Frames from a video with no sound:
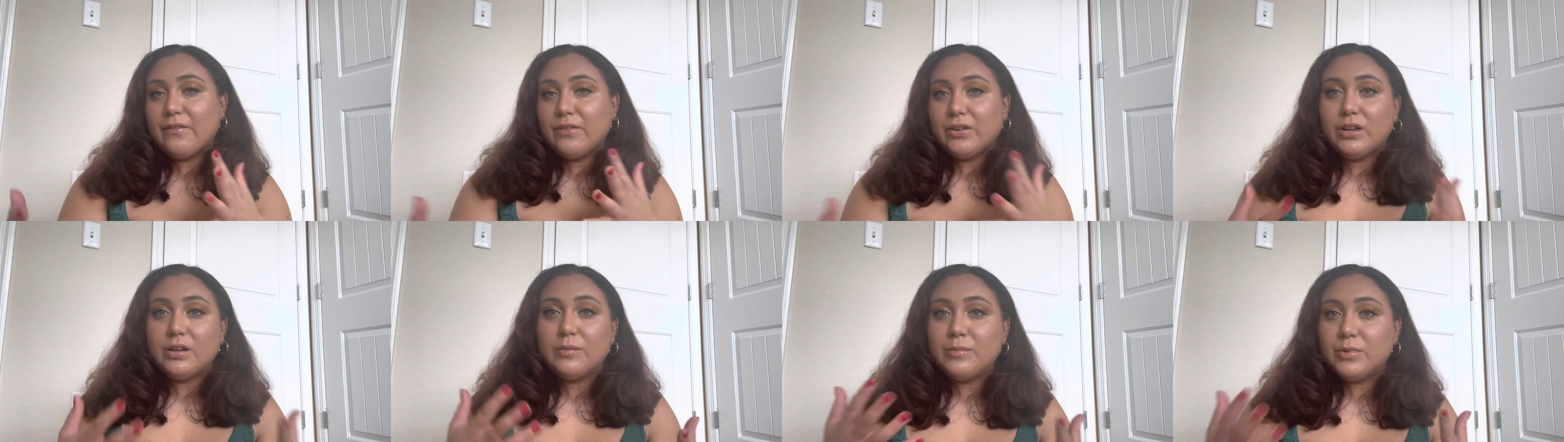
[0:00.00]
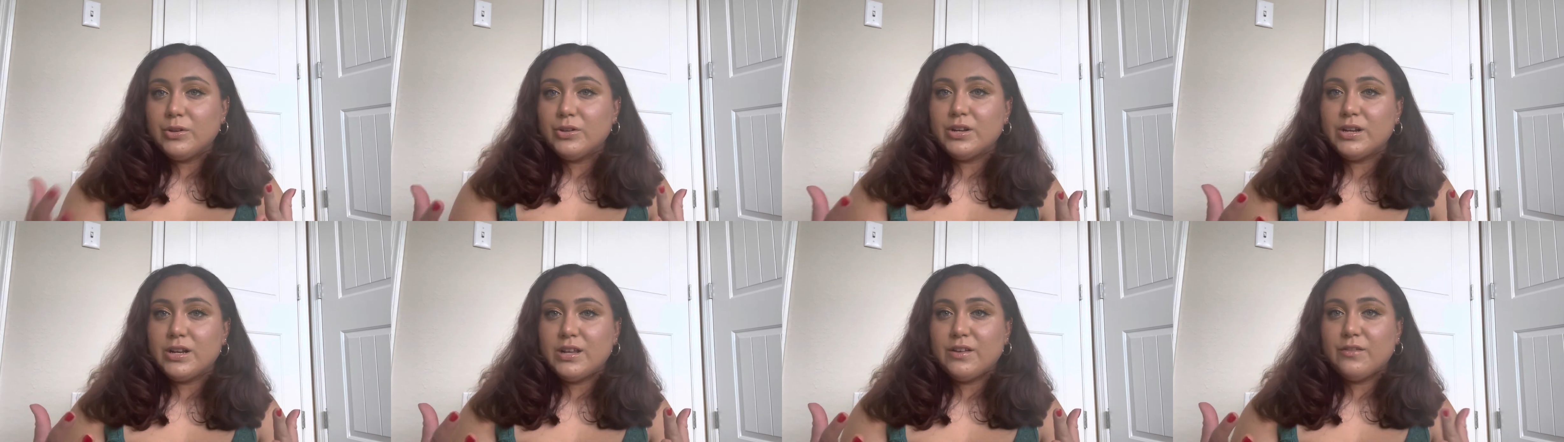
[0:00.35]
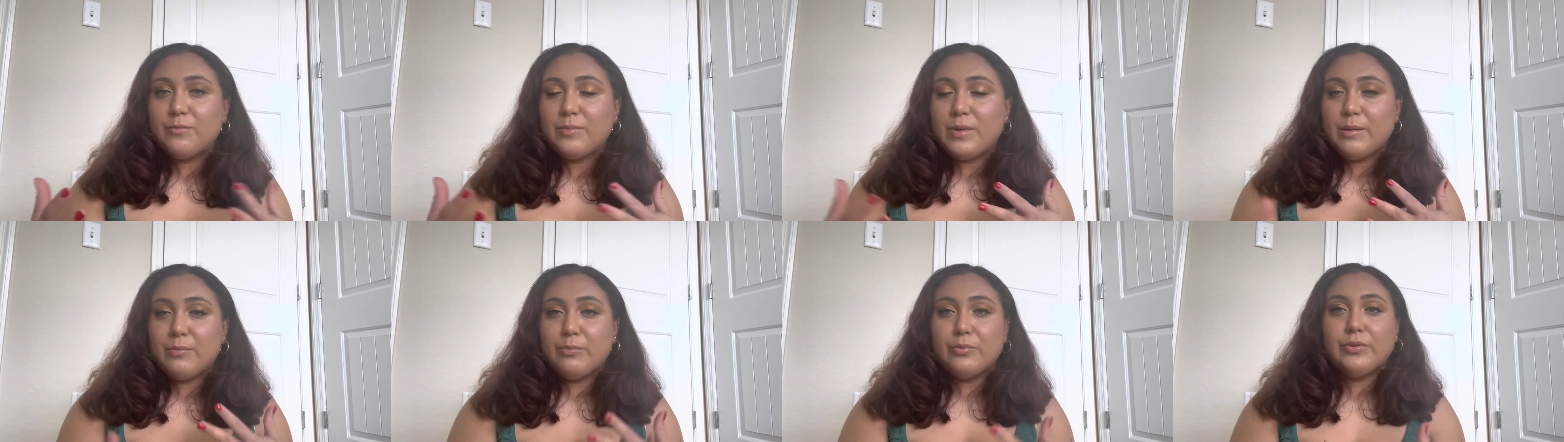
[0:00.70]
a community of
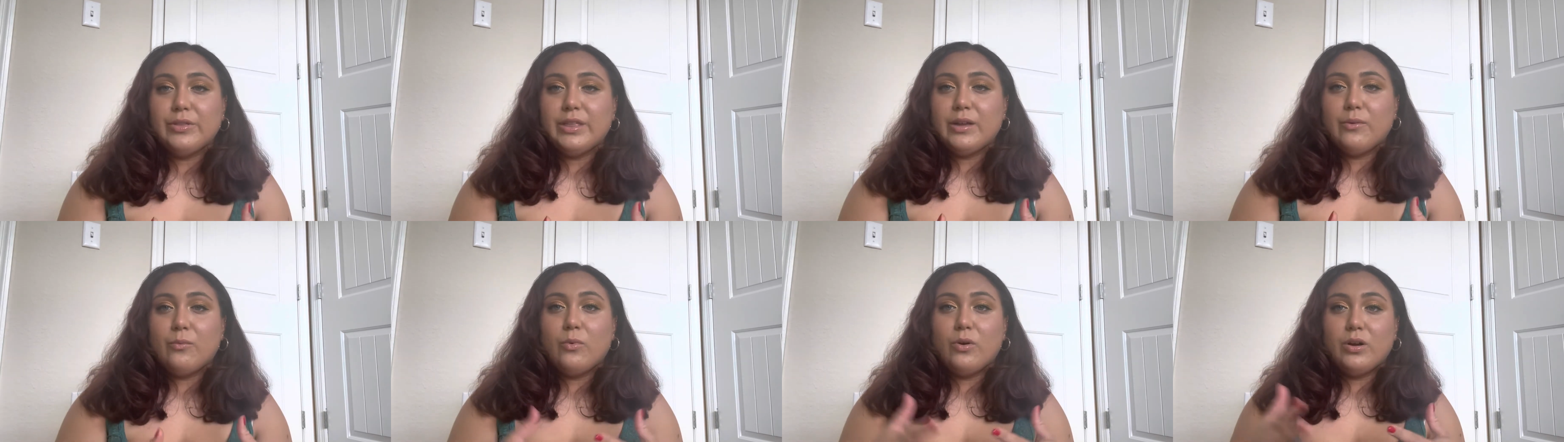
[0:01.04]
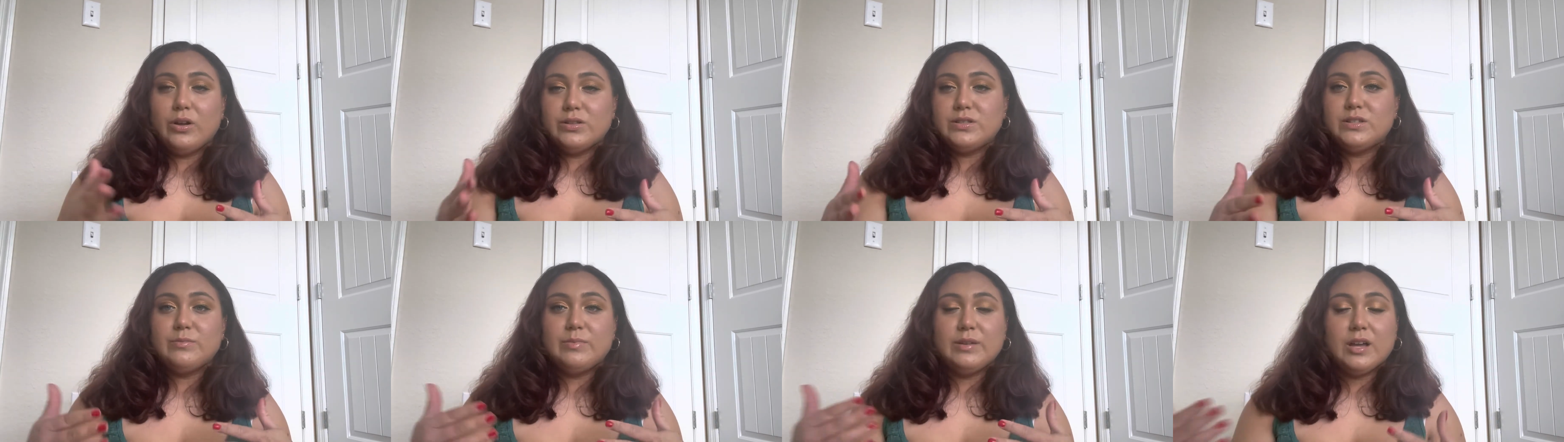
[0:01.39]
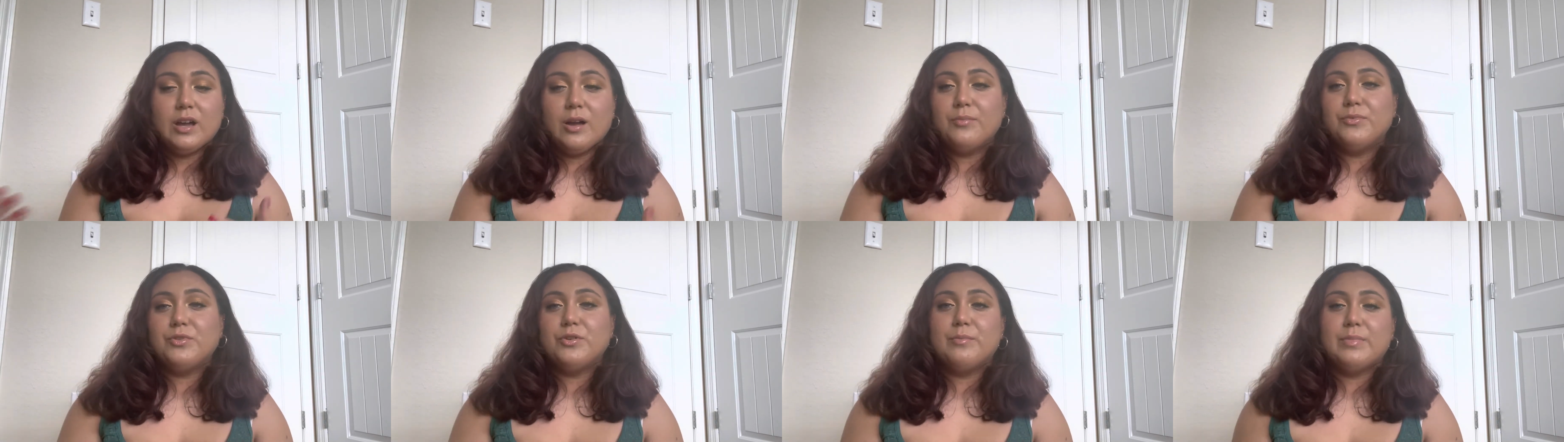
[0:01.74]
people that want to
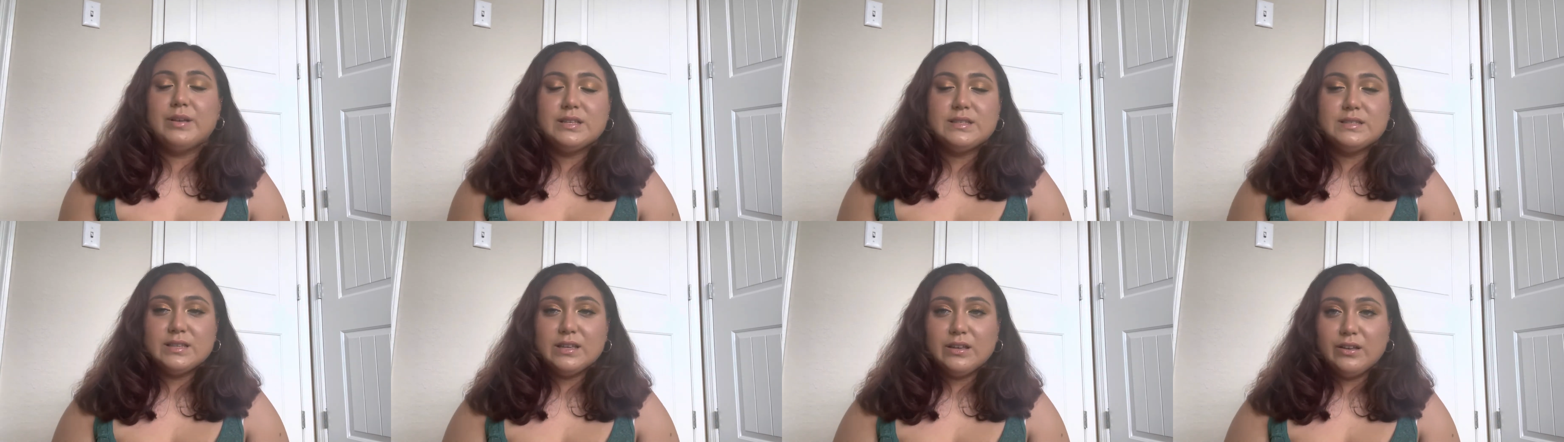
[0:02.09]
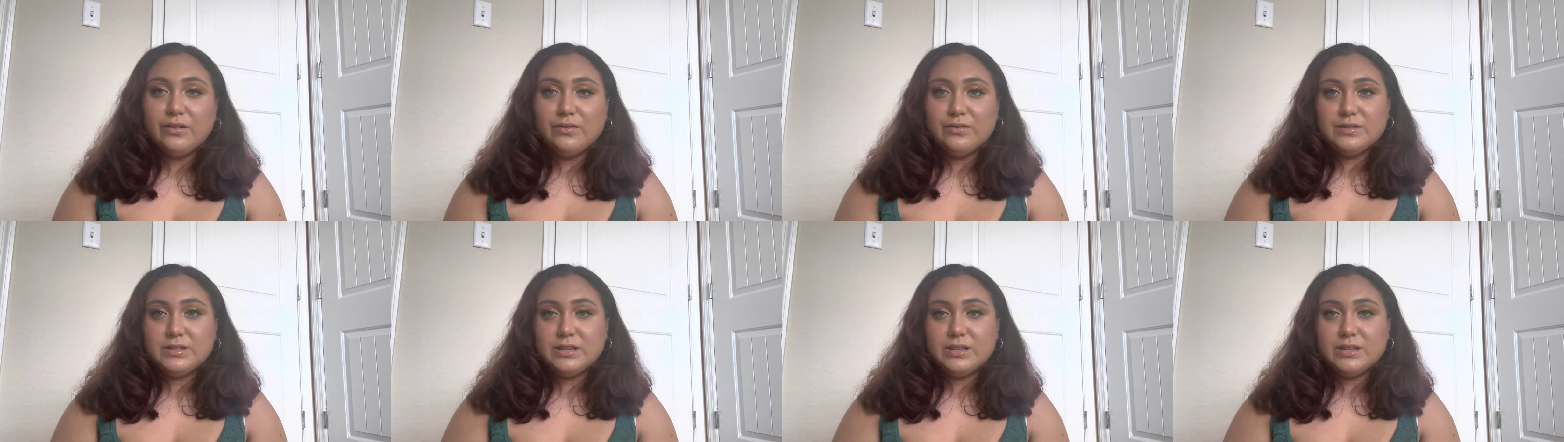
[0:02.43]
become their best selves,